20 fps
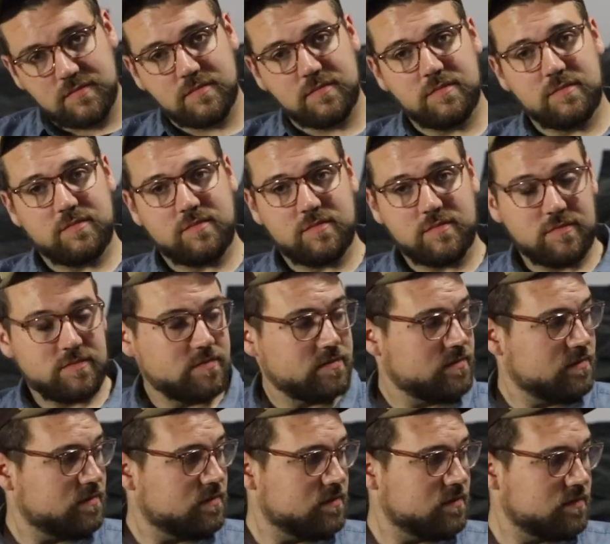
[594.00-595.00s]

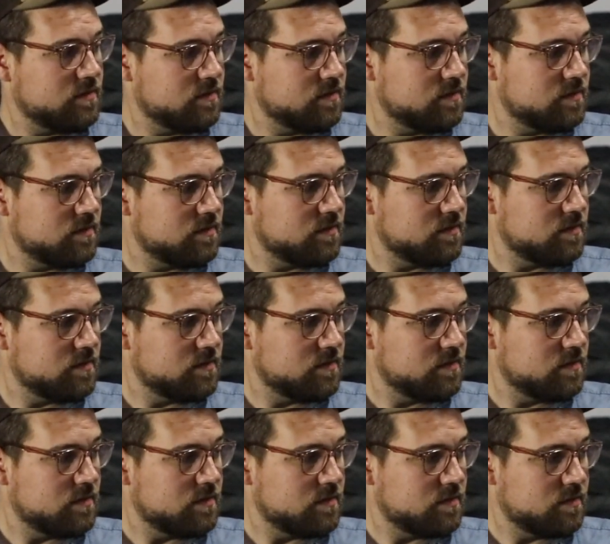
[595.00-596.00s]

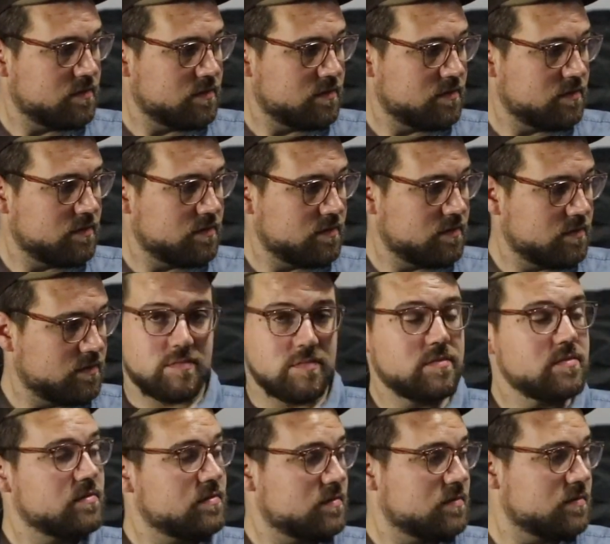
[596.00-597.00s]

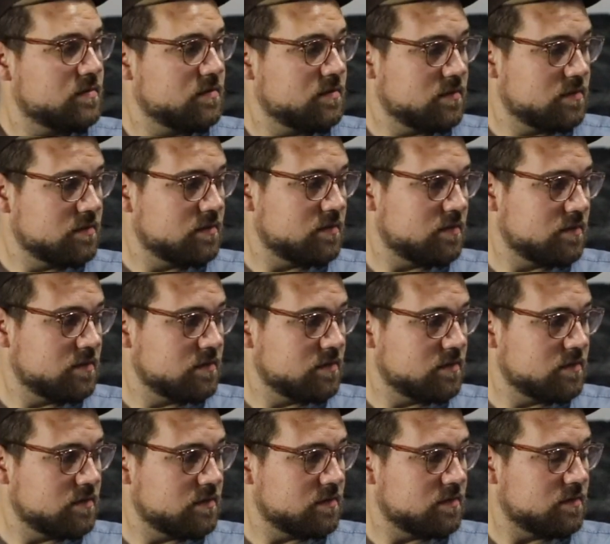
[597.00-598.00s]

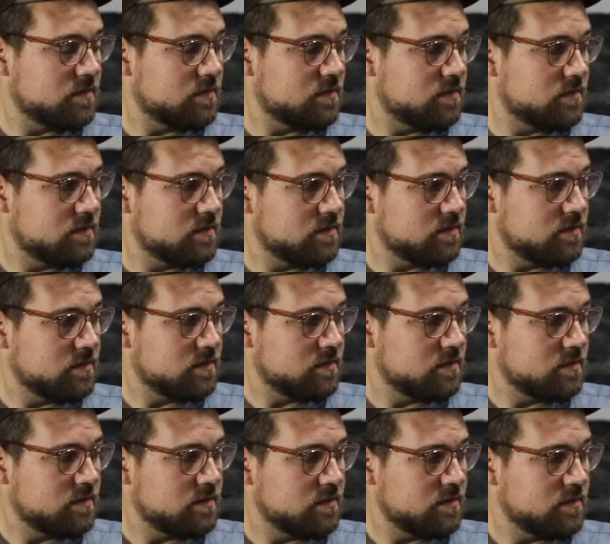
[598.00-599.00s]

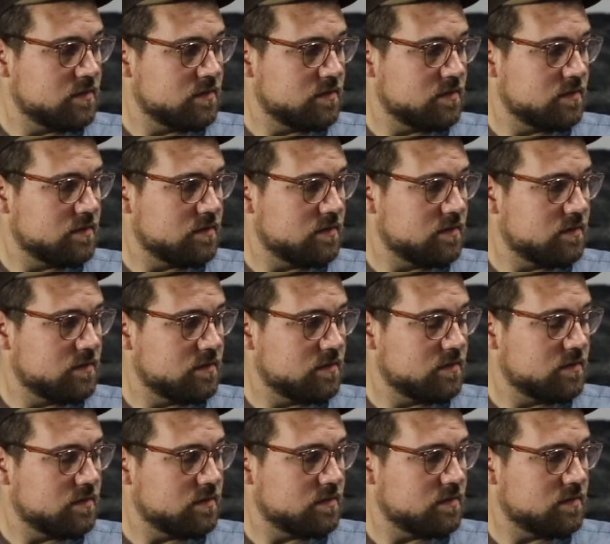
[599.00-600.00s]

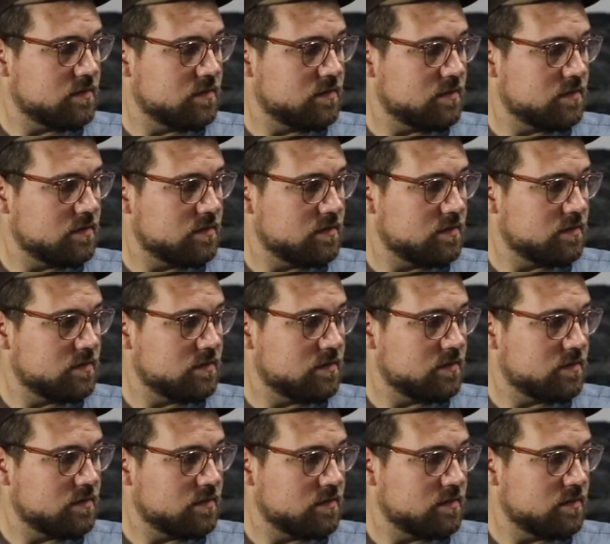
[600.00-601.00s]

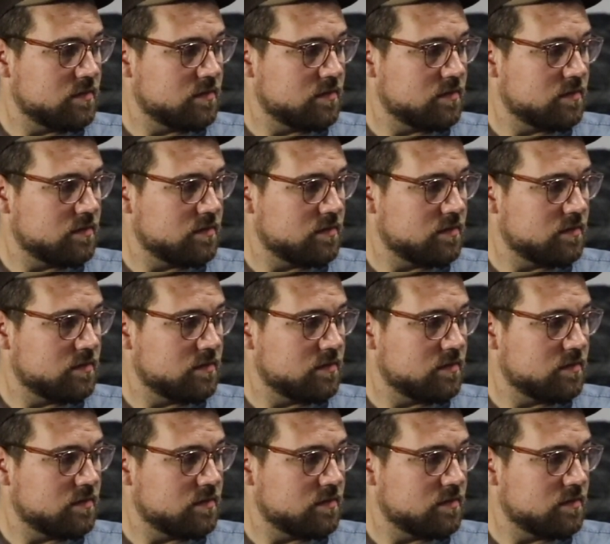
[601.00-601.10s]
The person shown says nothing.